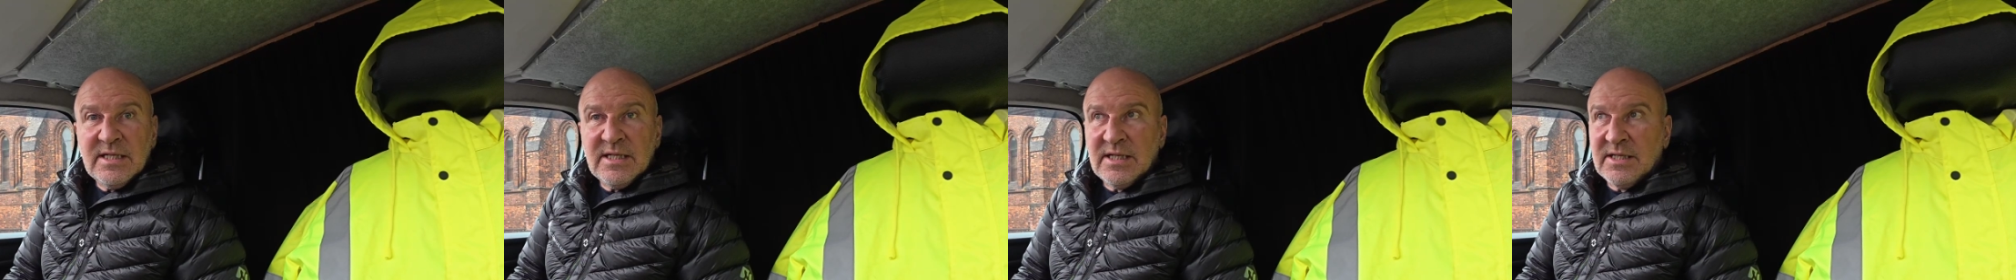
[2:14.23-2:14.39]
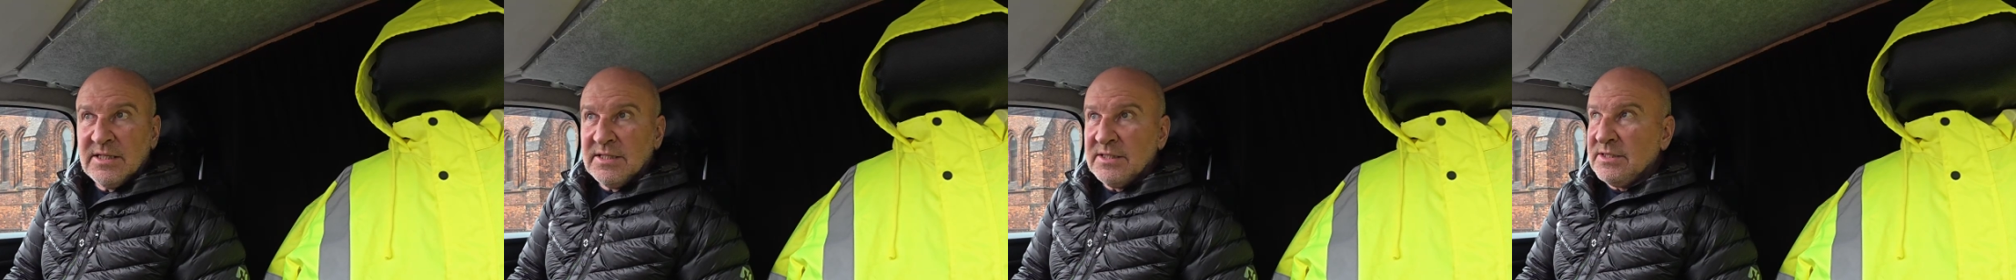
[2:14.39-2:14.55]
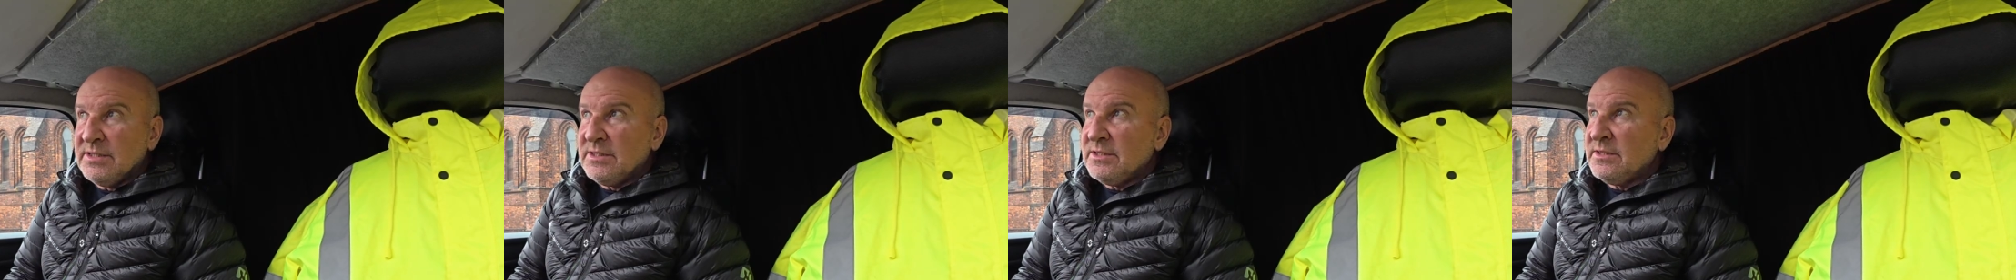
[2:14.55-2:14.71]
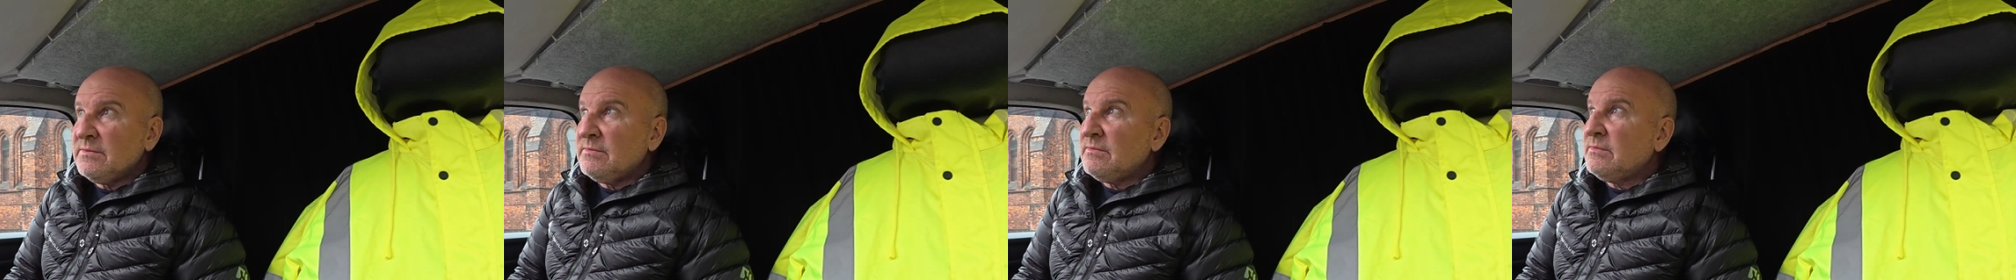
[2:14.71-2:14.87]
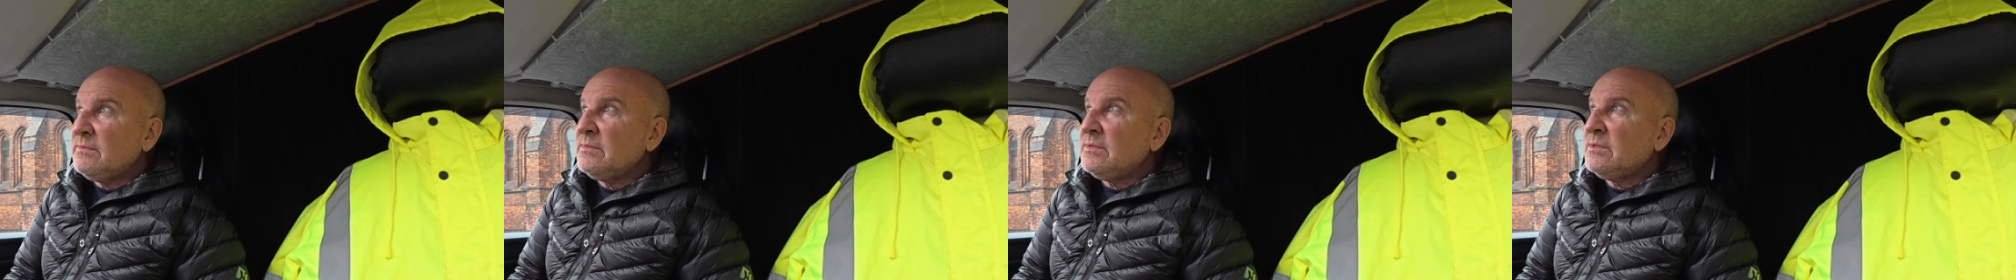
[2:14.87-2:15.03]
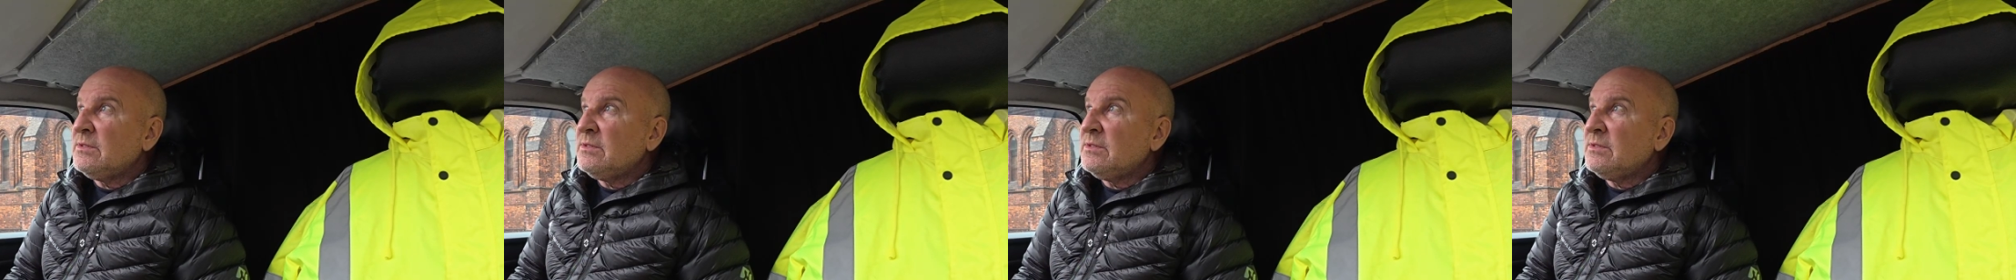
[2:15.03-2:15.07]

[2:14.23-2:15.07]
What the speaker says: the